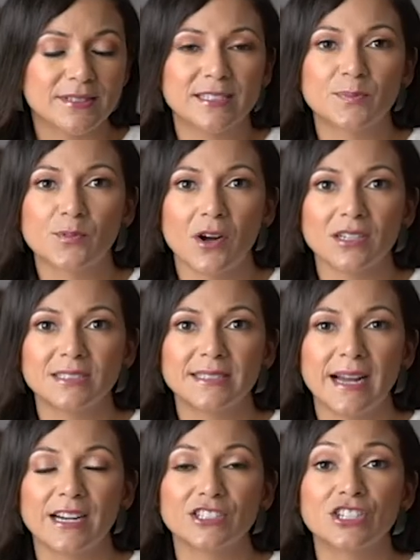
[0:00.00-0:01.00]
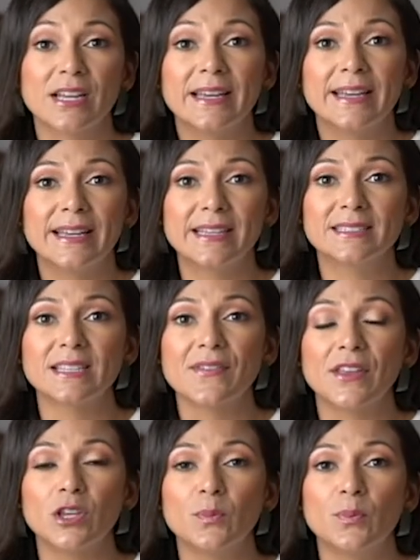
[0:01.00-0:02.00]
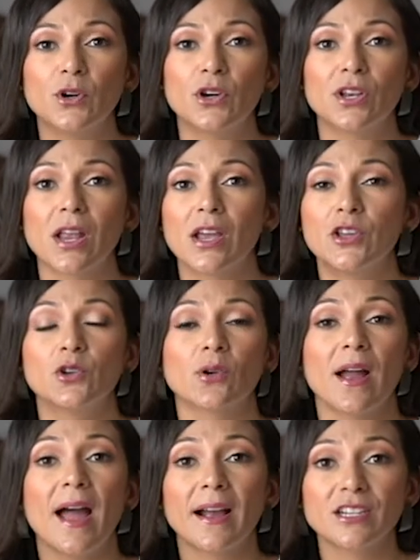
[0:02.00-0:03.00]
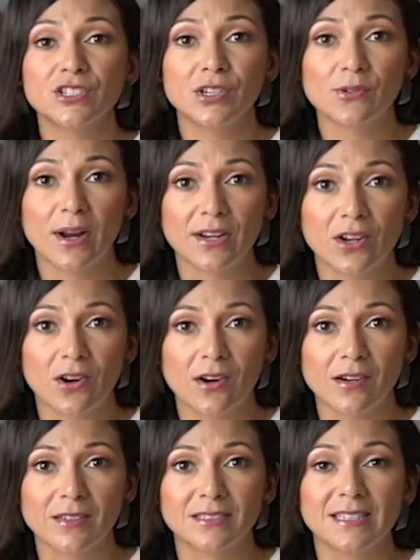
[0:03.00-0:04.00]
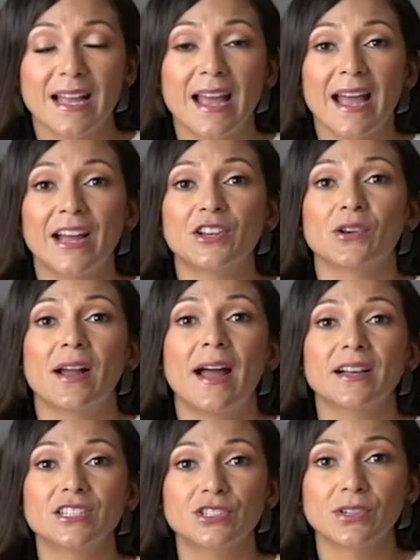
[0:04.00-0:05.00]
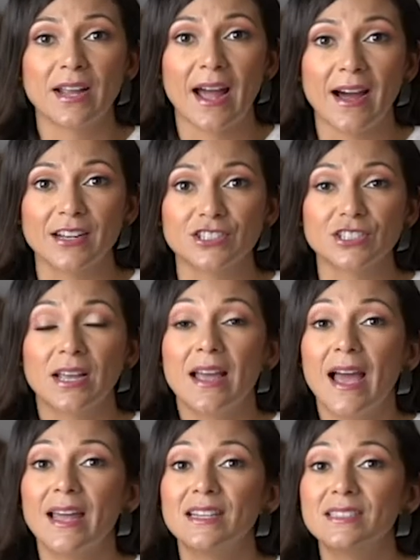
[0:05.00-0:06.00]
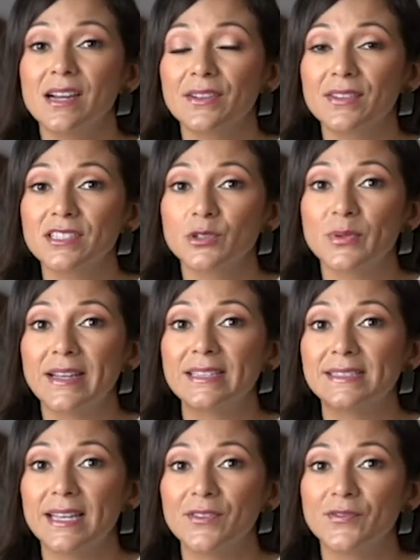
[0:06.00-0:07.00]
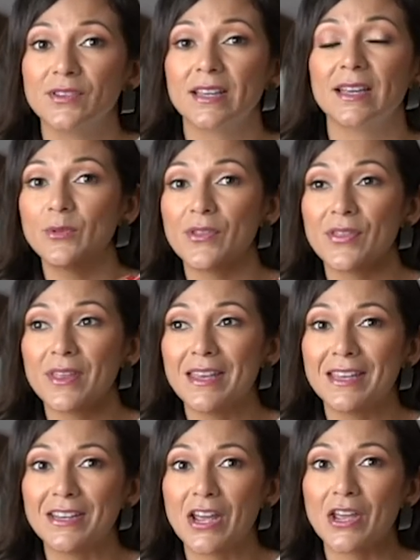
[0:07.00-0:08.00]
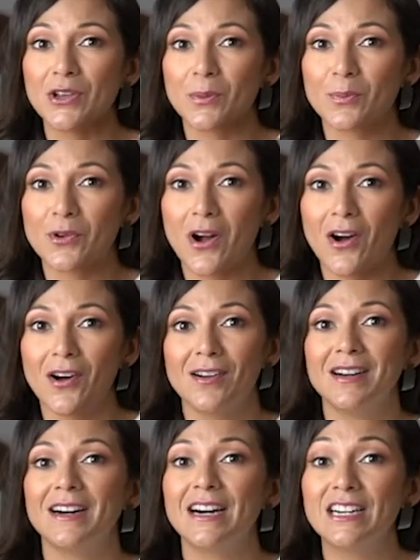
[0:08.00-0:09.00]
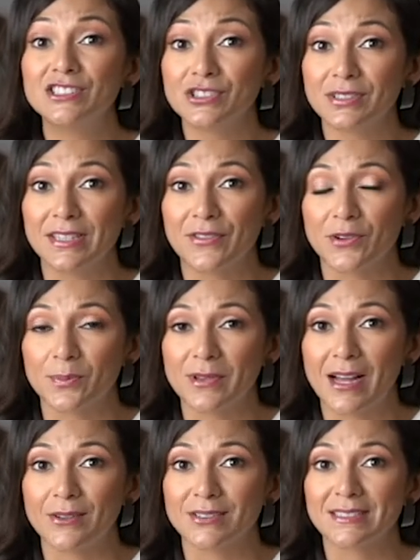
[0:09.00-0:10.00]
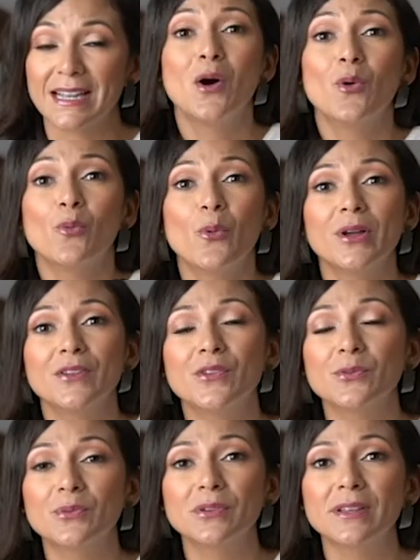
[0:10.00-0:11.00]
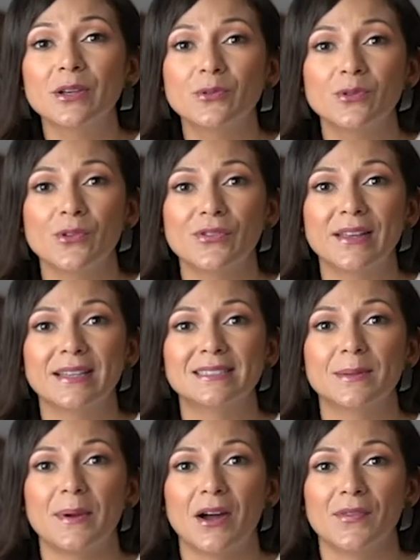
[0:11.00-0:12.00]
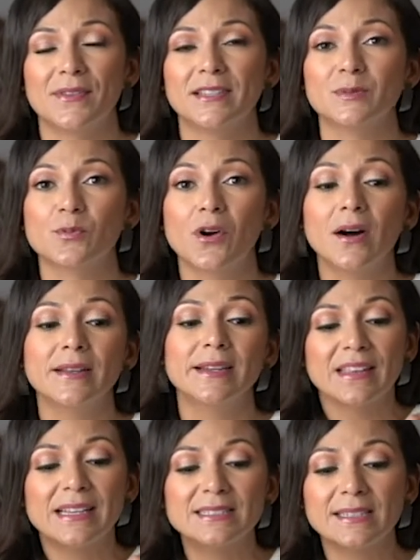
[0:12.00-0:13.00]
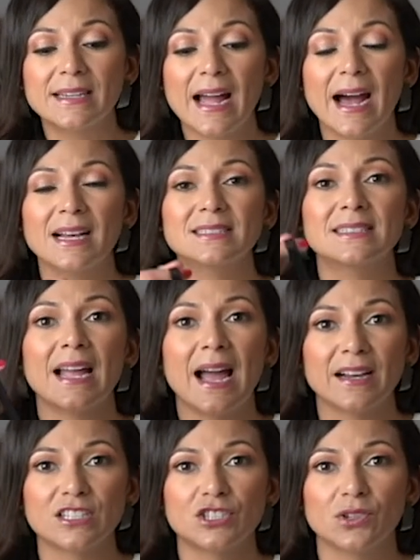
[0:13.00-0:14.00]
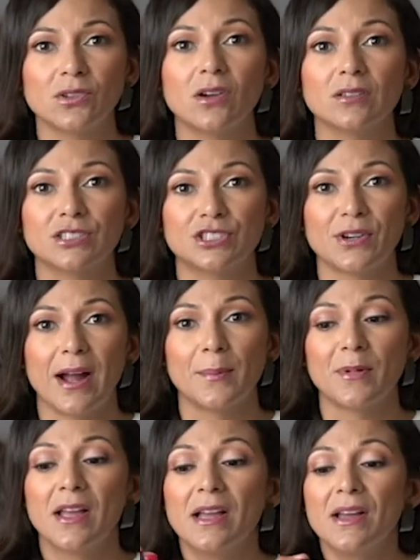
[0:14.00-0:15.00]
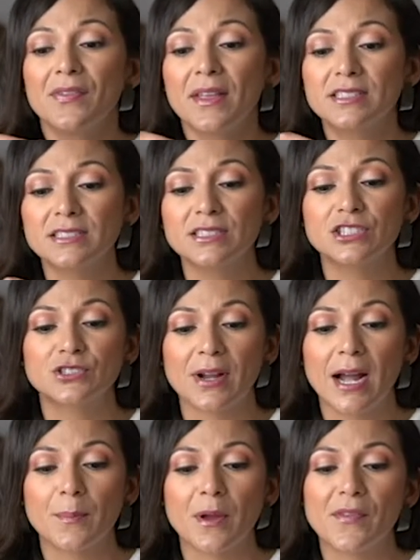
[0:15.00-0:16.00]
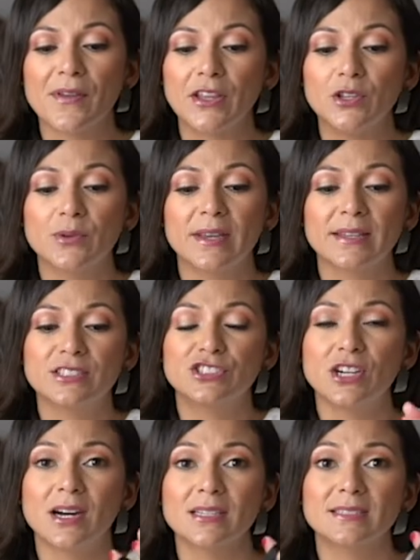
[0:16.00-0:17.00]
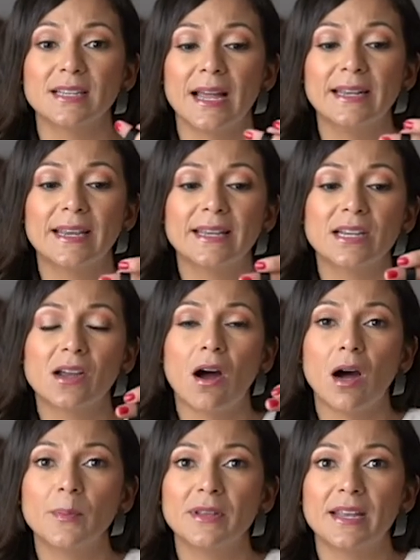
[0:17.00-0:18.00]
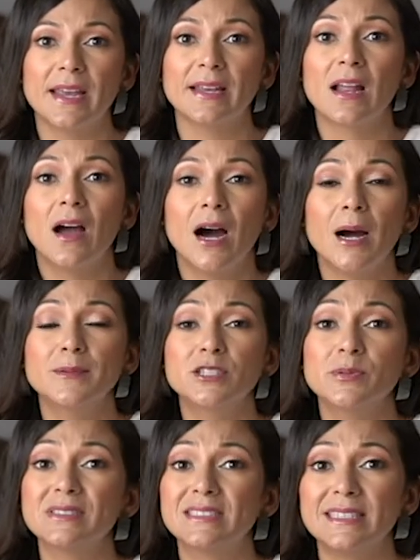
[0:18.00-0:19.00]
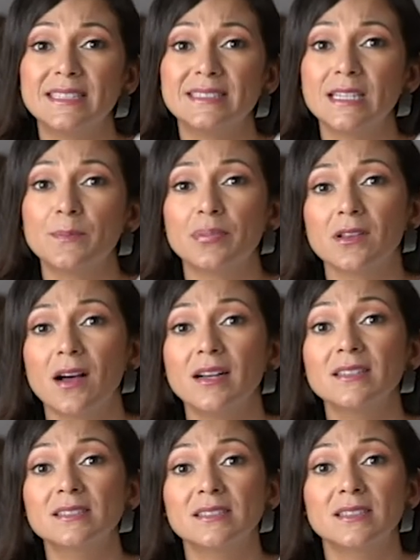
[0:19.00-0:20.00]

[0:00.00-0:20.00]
this bra stash is that you put your extra credit cards and your extra cash and tuck this away safely within your bra underneath your blouse. One of the really cool things about this product is that it has an extra long strap. This is a strap that you can adjust and it can accommodate up to a DD plus